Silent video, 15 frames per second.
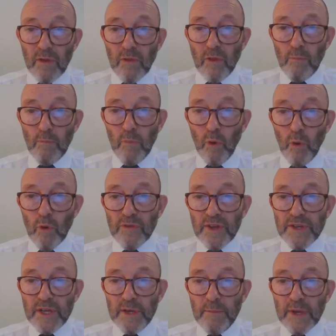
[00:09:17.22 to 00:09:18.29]
The more
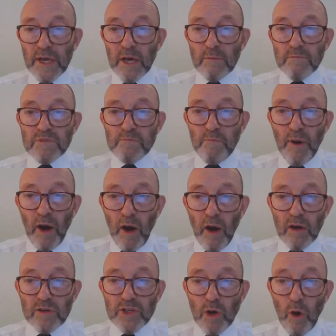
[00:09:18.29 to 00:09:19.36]
that he becomes
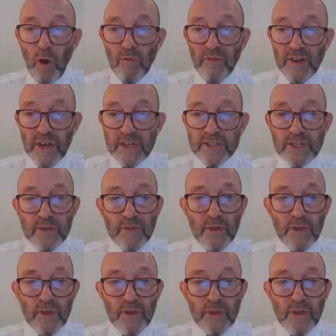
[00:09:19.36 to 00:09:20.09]
part of it,